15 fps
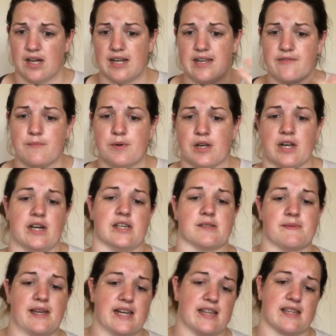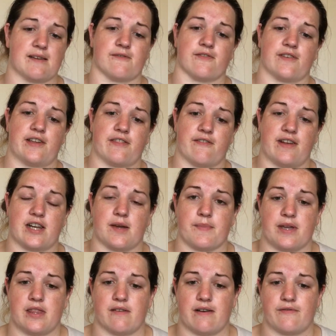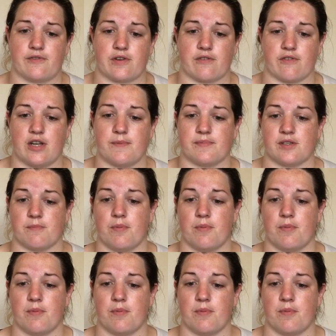I'll even put an Ask Me Anything thread up in the Ravelry group,